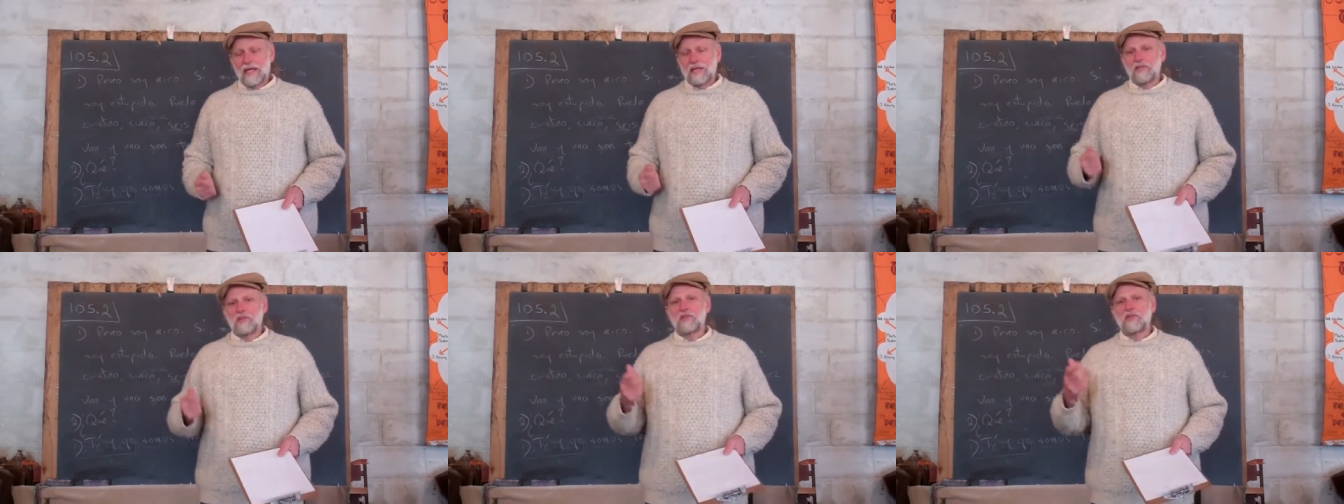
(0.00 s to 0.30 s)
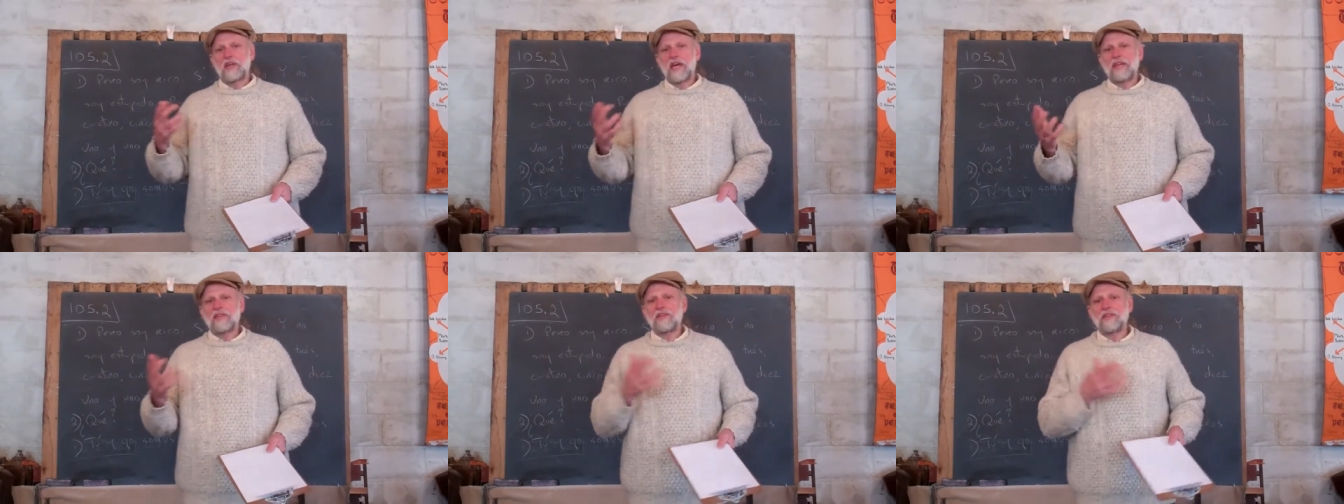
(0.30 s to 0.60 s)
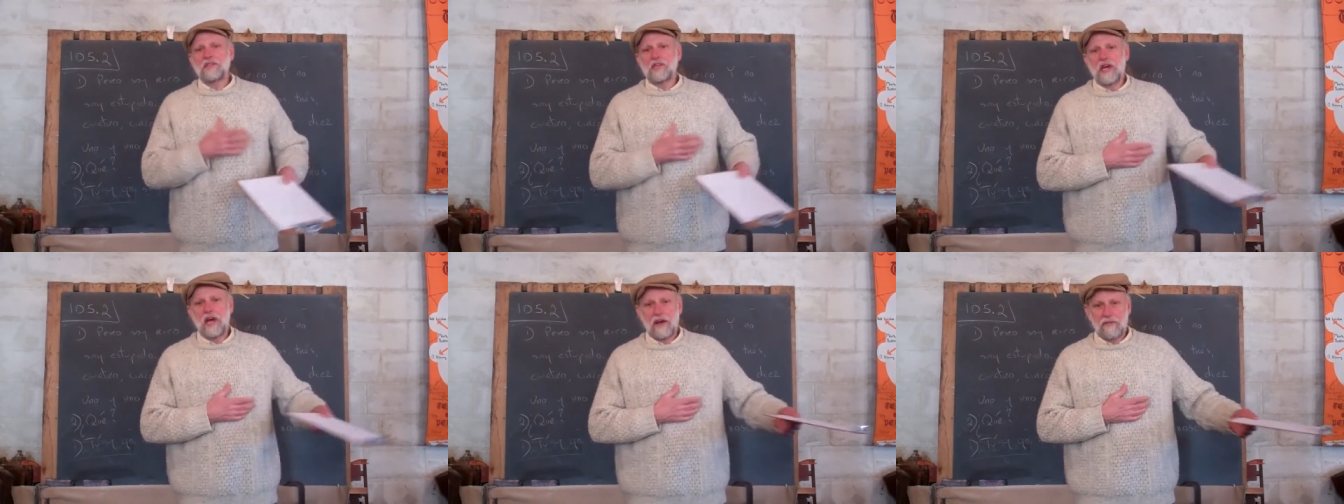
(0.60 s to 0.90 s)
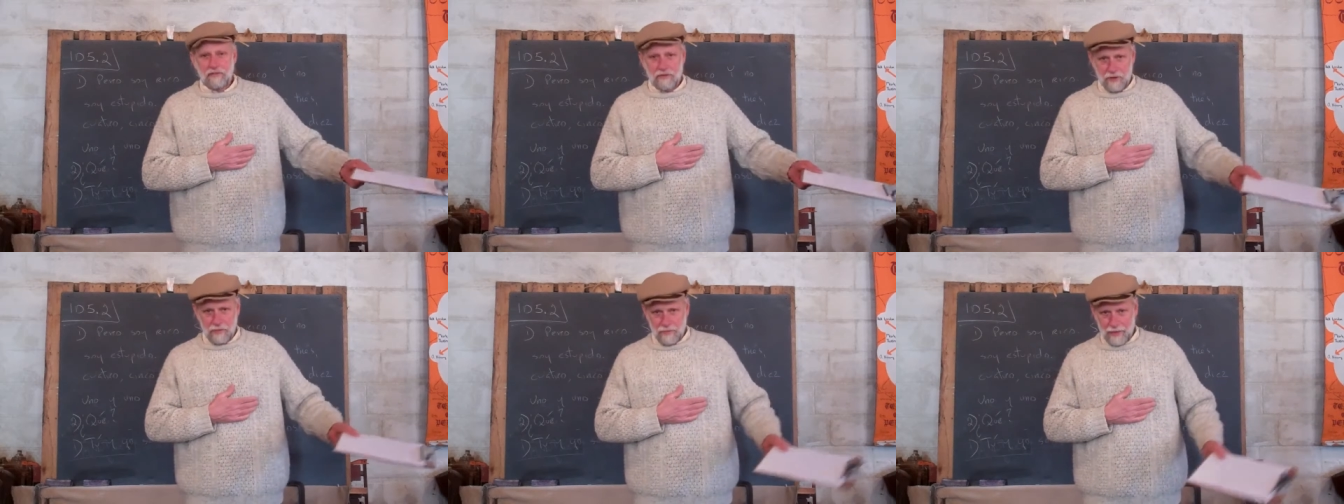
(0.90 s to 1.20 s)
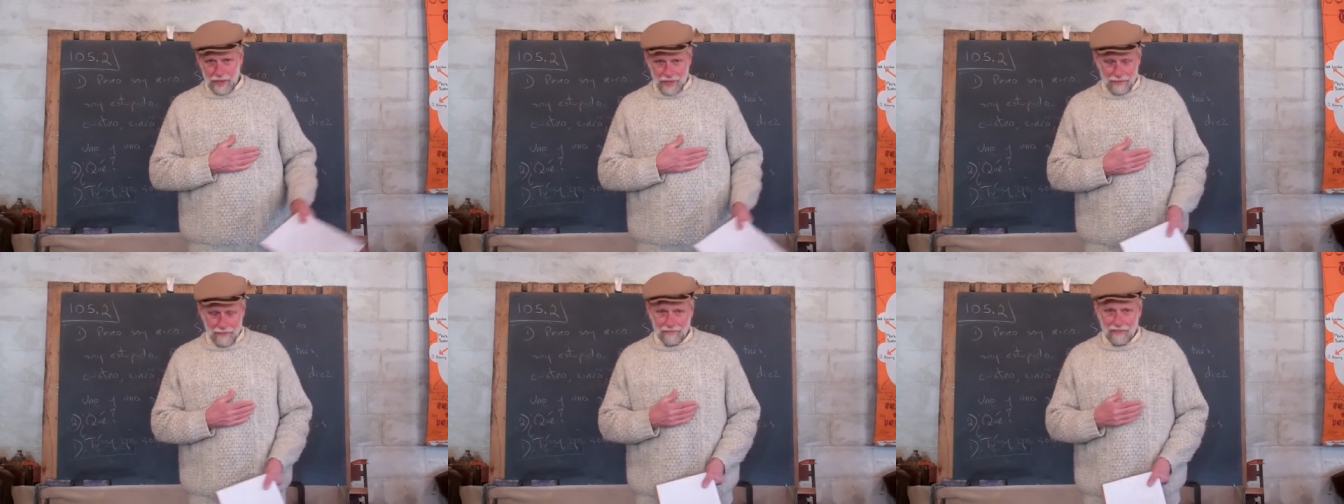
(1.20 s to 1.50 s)
Say this after
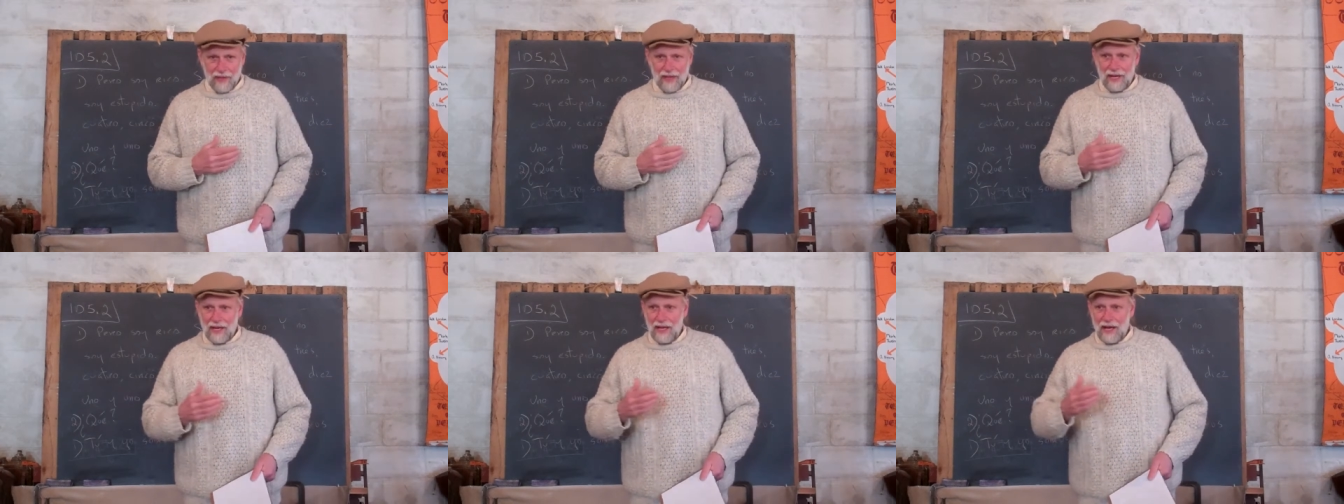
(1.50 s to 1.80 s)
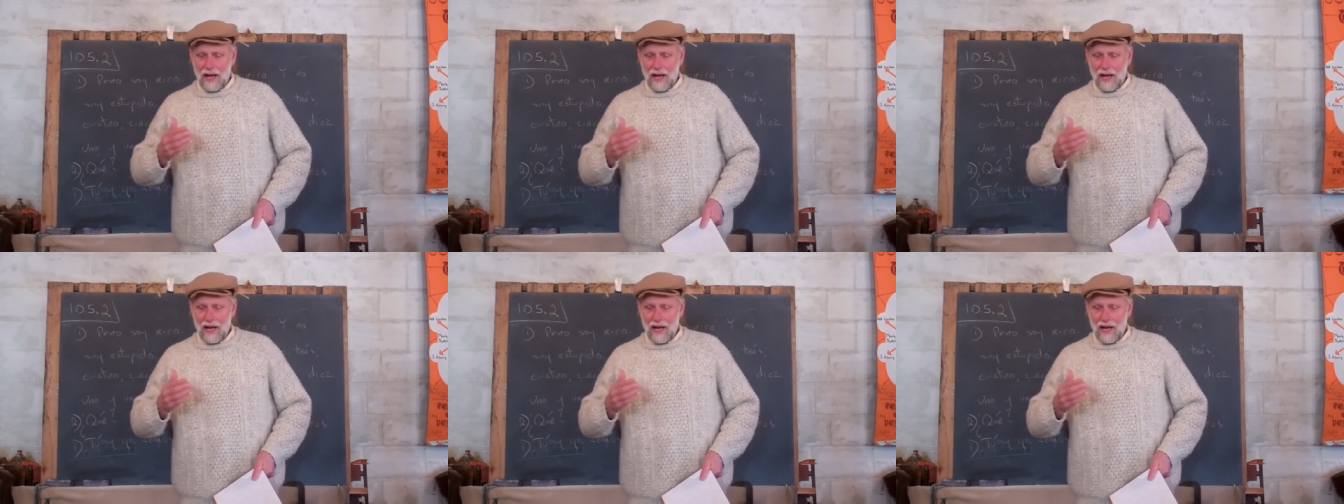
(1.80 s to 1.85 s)
me. Uh,